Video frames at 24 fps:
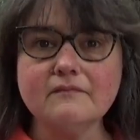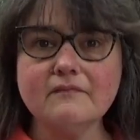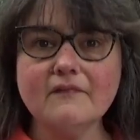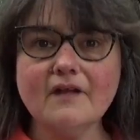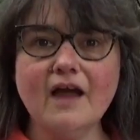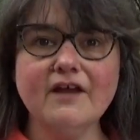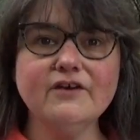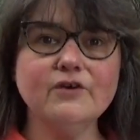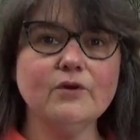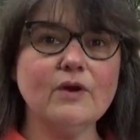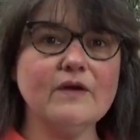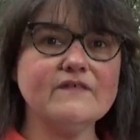
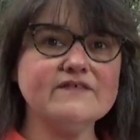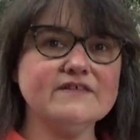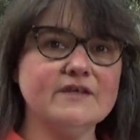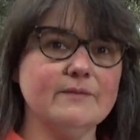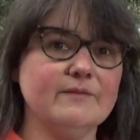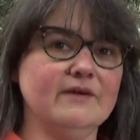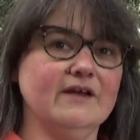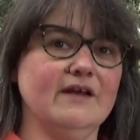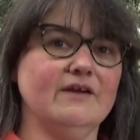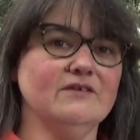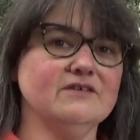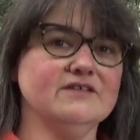I do have
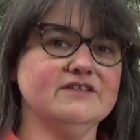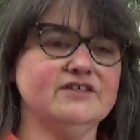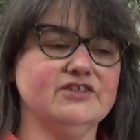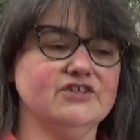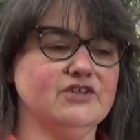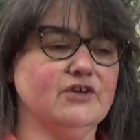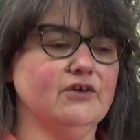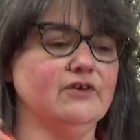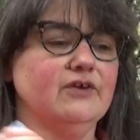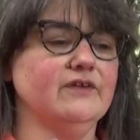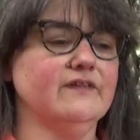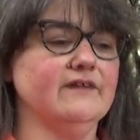something else to
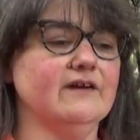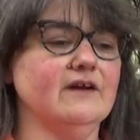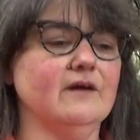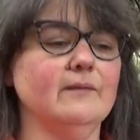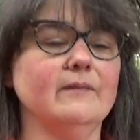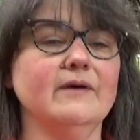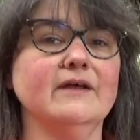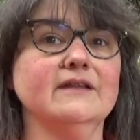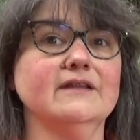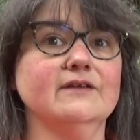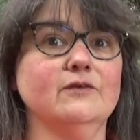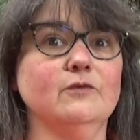show you that I'm
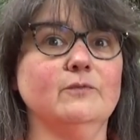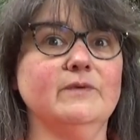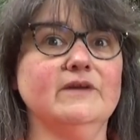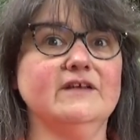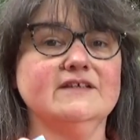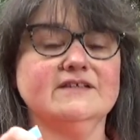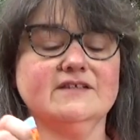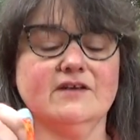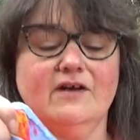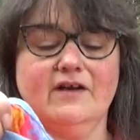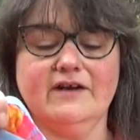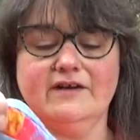a little bit
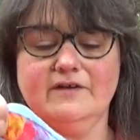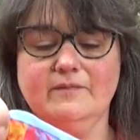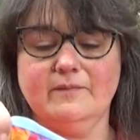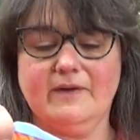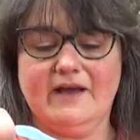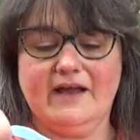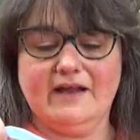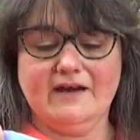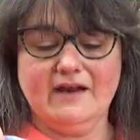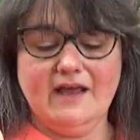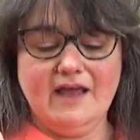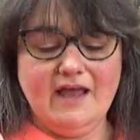excited
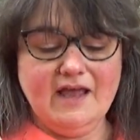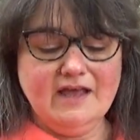about.